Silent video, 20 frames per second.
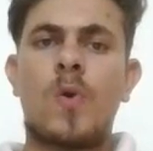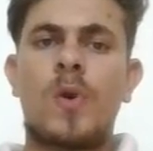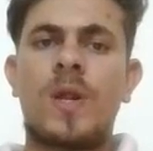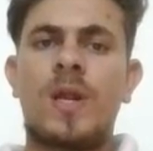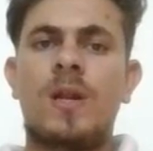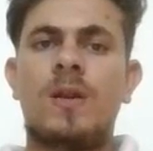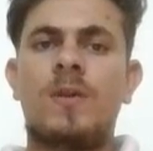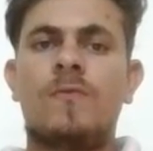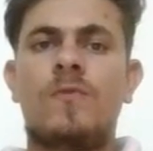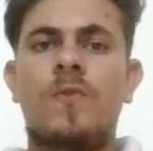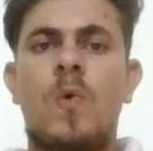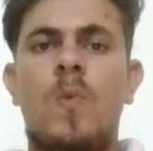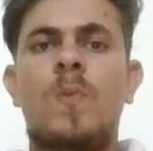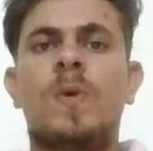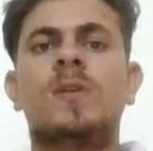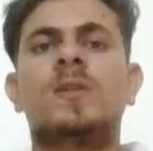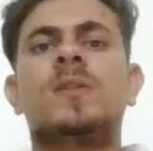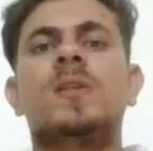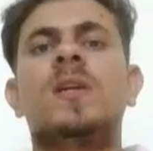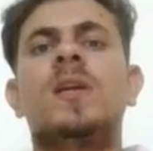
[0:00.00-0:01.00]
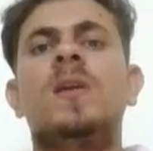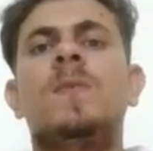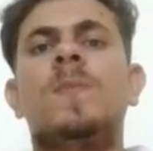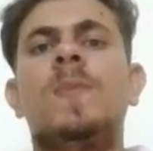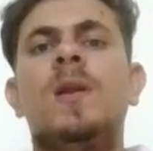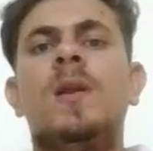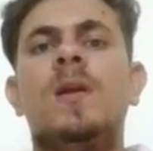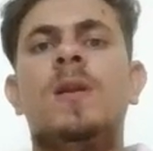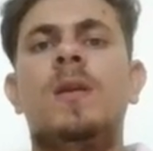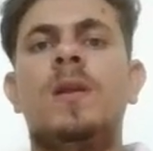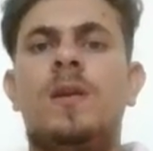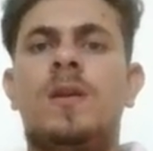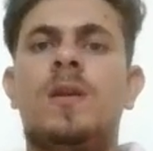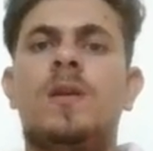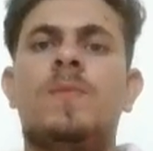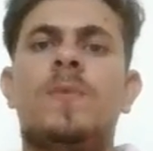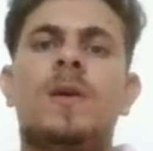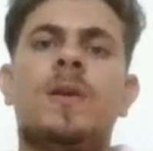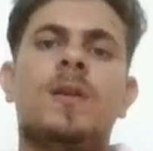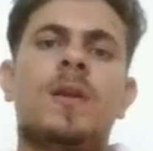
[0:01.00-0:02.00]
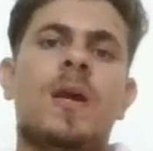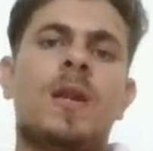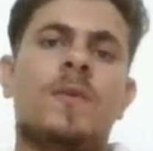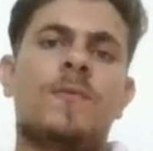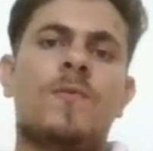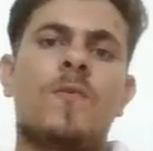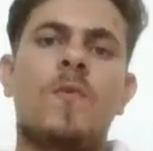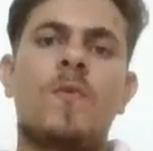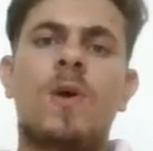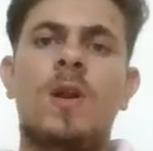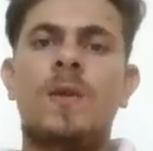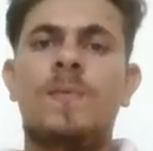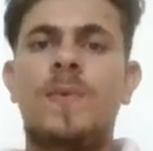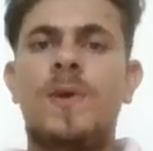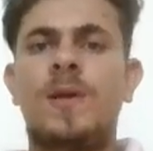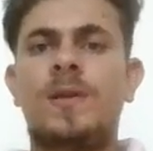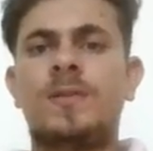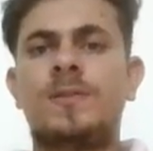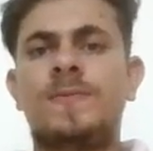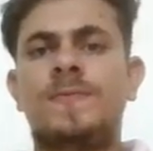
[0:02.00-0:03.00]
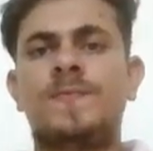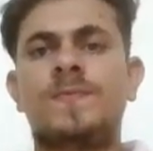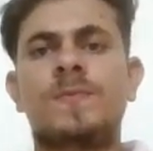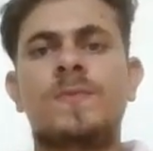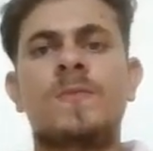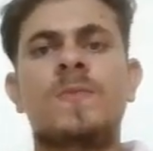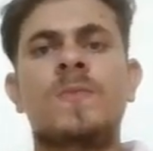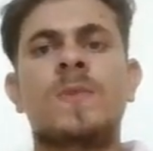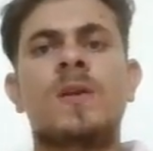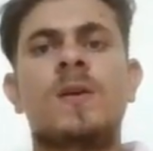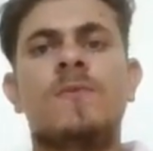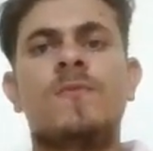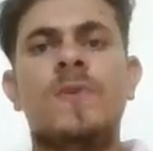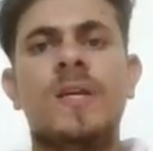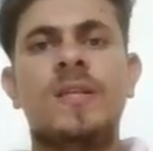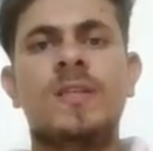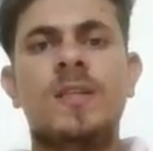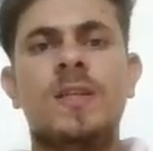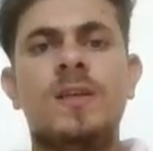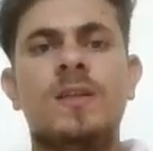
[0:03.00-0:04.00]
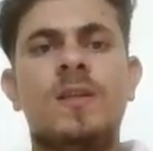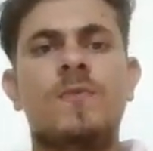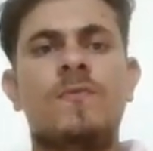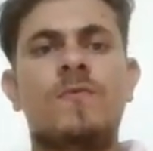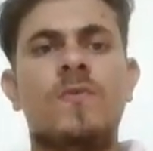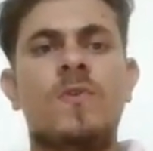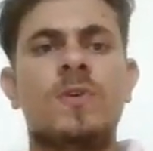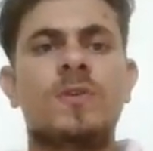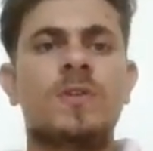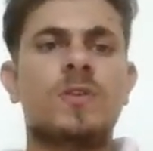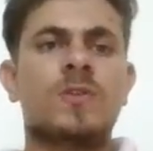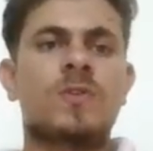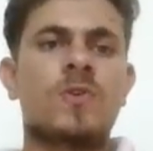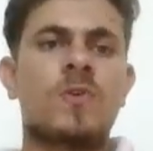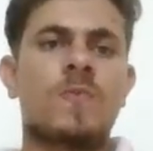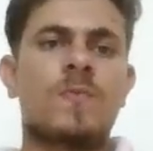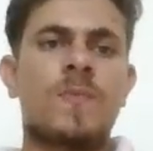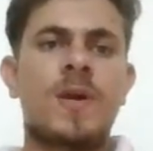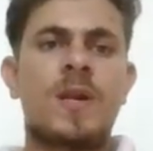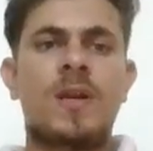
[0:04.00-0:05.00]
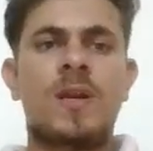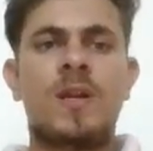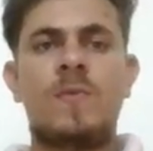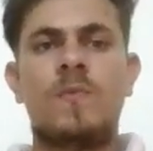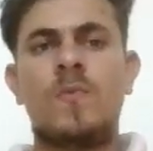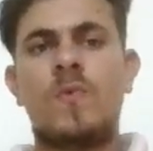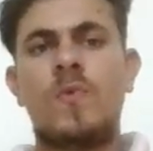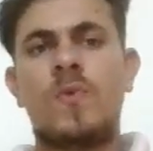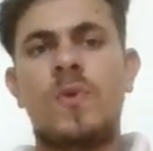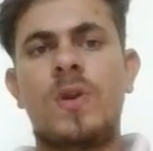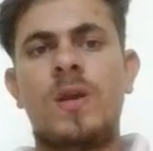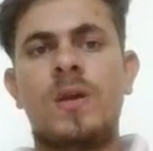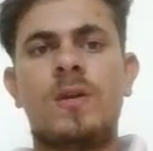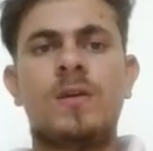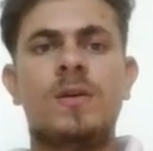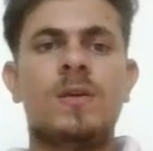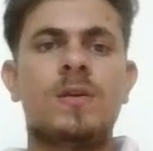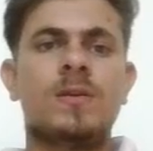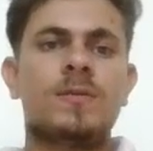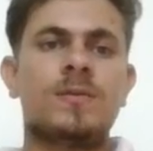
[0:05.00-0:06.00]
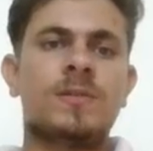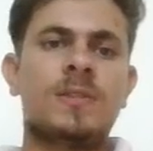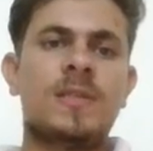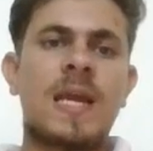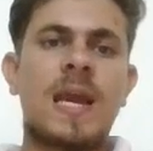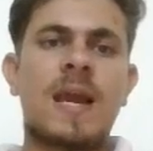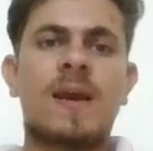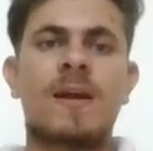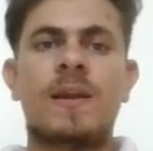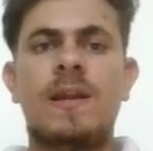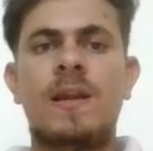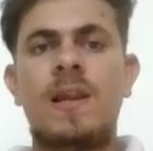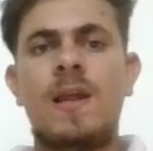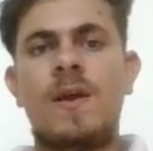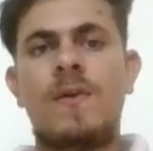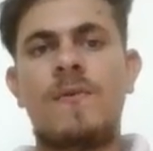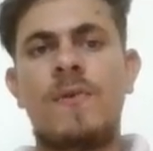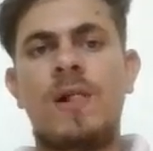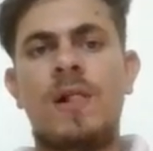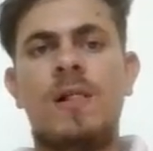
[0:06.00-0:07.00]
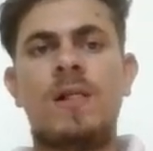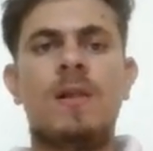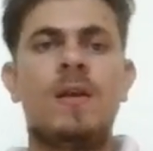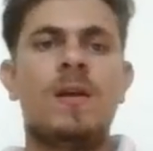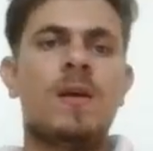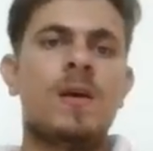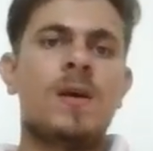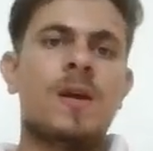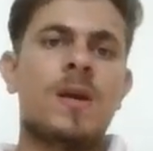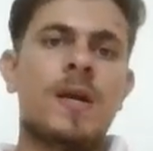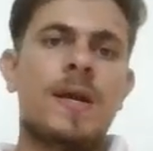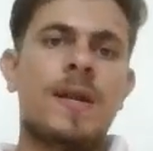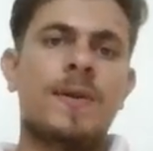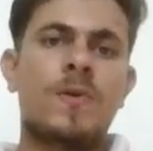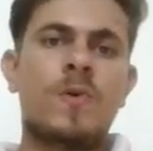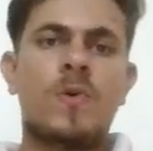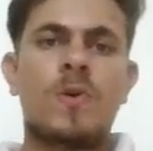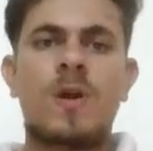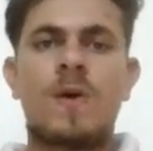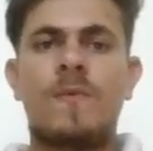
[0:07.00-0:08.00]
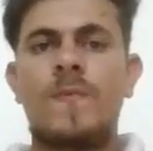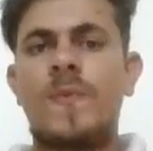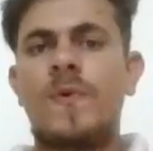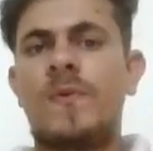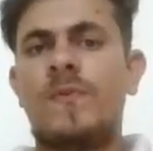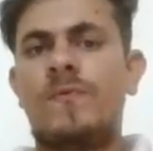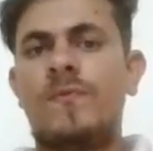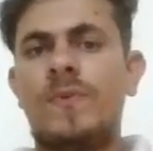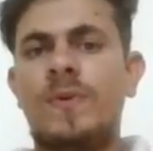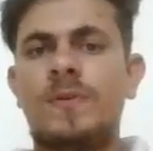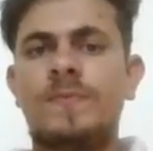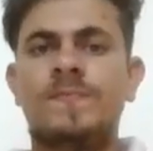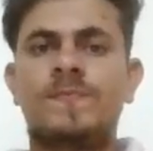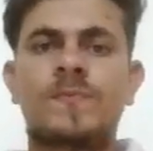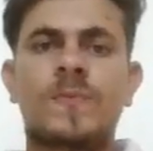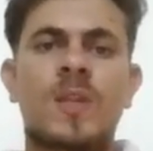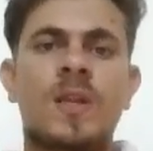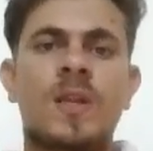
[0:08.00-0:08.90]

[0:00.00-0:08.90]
Connell from a screenplay written by Dan Fogelman, featuring the voices of Mandy Moore, Zachary Levi, and Donna Murphy.